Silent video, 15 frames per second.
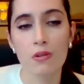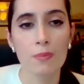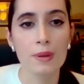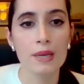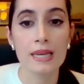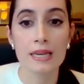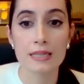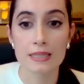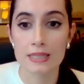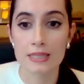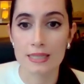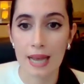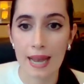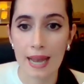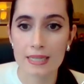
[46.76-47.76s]
European
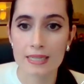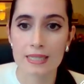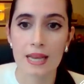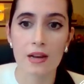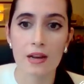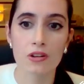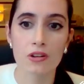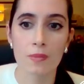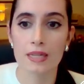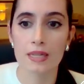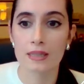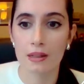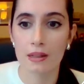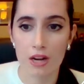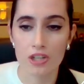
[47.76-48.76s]
state
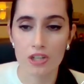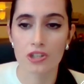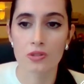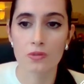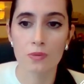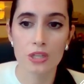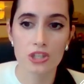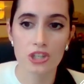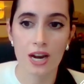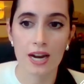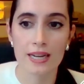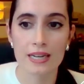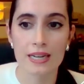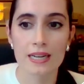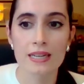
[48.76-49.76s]
economic interactions with
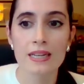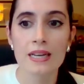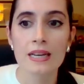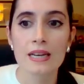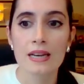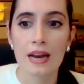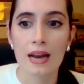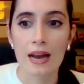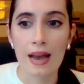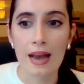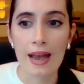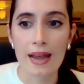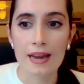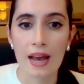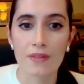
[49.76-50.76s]
China
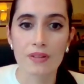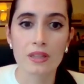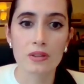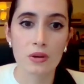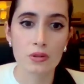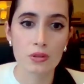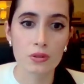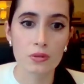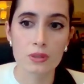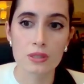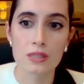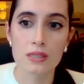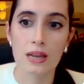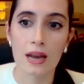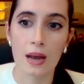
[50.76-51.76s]
and have
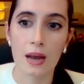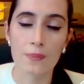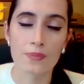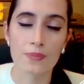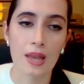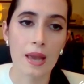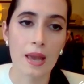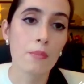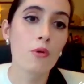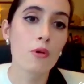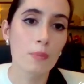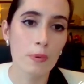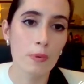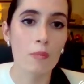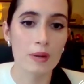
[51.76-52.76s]
introduced a
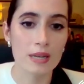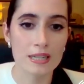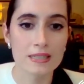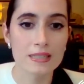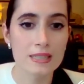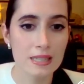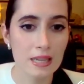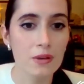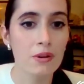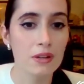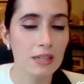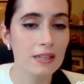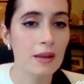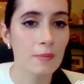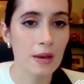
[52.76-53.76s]
more prominent
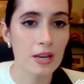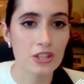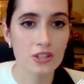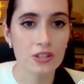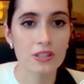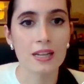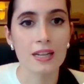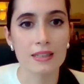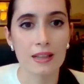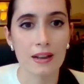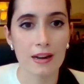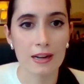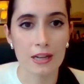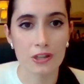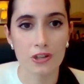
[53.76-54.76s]
security dimension in
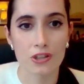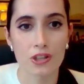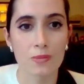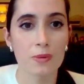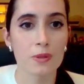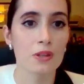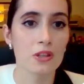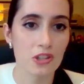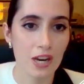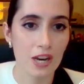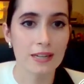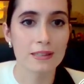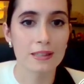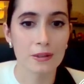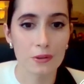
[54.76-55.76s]
the relationship between
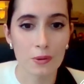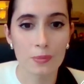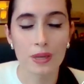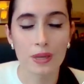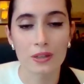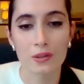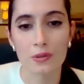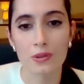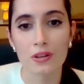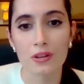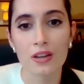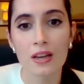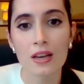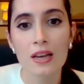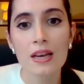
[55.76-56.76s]
China and the European
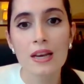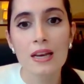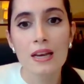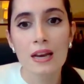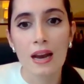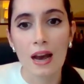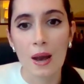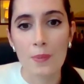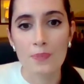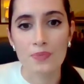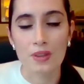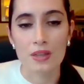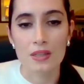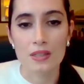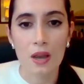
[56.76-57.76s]
Union.
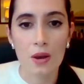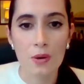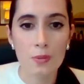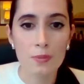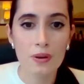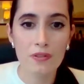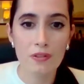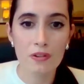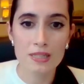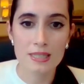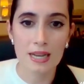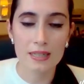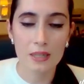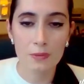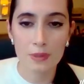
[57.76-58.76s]
So before
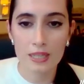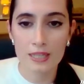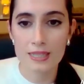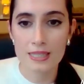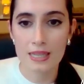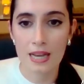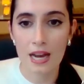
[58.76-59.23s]
starting with the